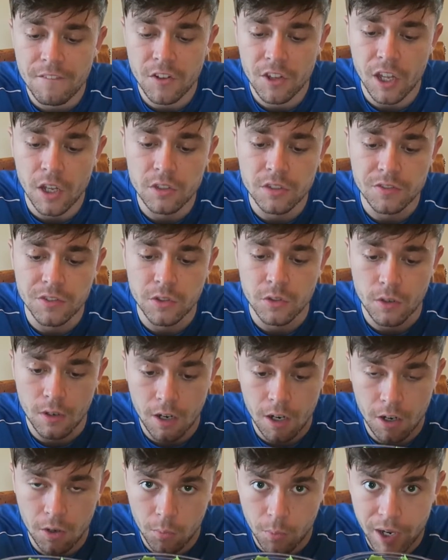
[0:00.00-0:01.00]
for those of you who
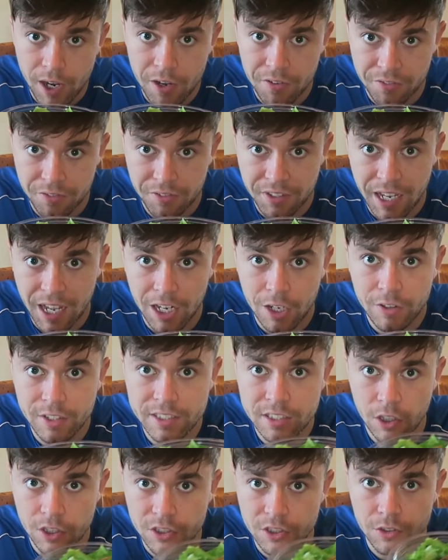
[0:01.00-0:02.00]
are aware of
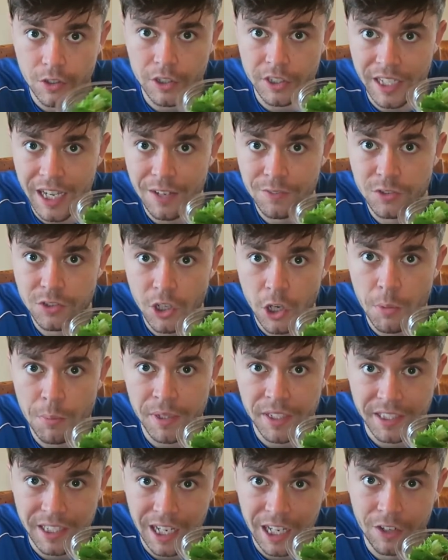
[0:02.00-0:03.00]
calories, like, you only have so
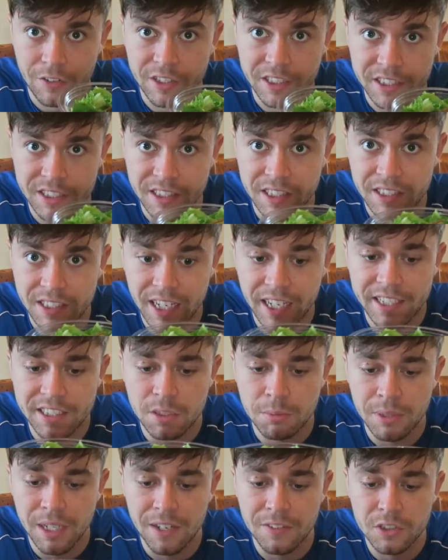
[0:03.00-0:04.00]
many calories in the day
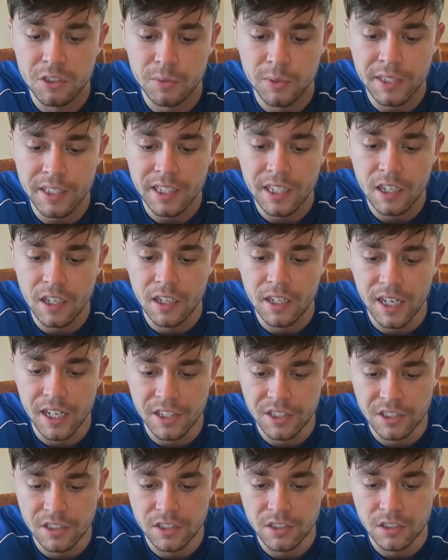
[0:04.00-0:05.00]
to be able to eat,
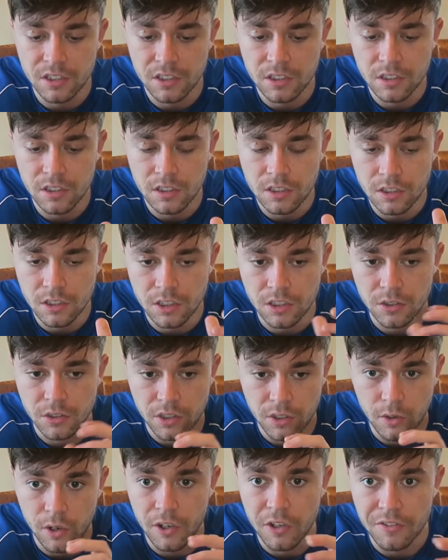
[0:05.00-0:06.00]
unless you
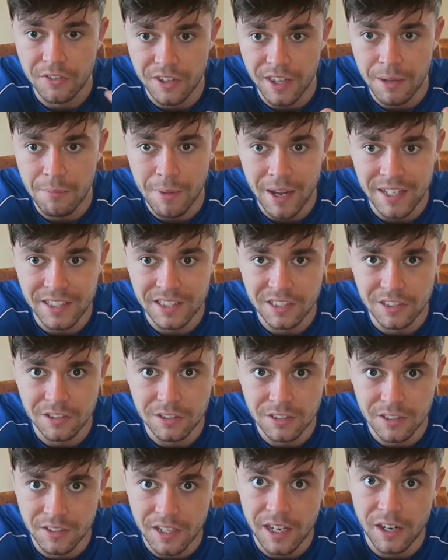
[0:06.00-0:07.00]
go over that
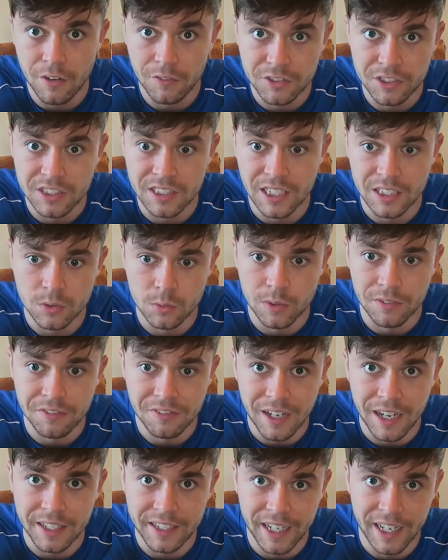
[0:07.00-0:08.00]
maintenance, and then obviously that's when
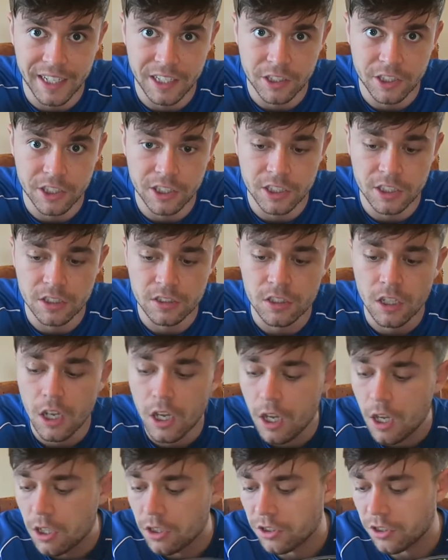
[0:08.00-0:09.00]
fat gain occurs.
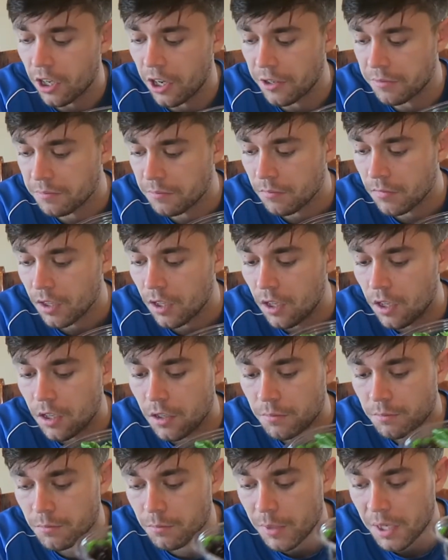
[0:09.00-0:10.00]
So
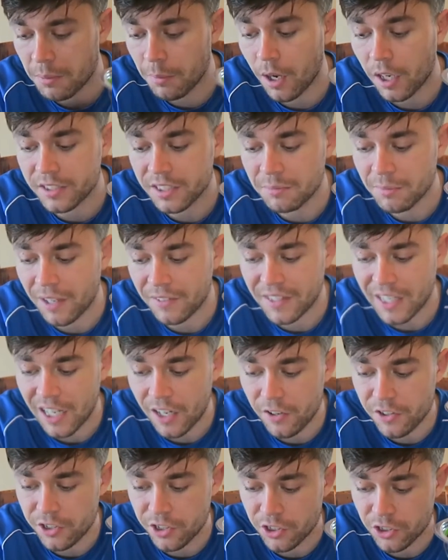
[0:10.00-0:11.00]
minimizing the amount of
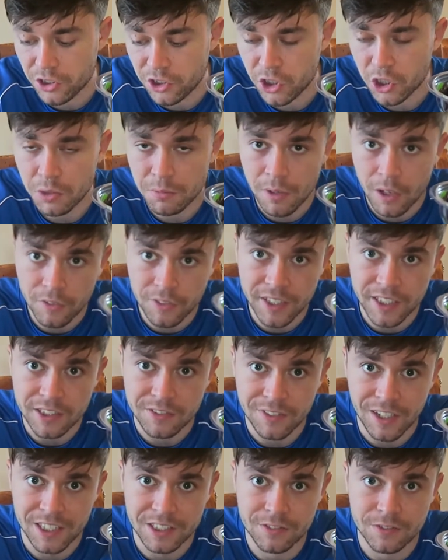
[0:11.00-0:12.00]
calories you consume on
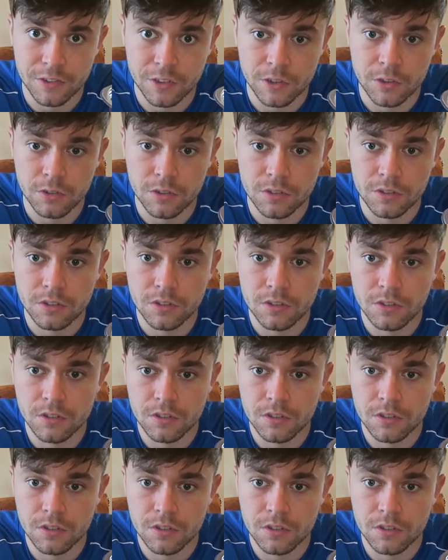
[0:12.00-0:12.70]
these fast food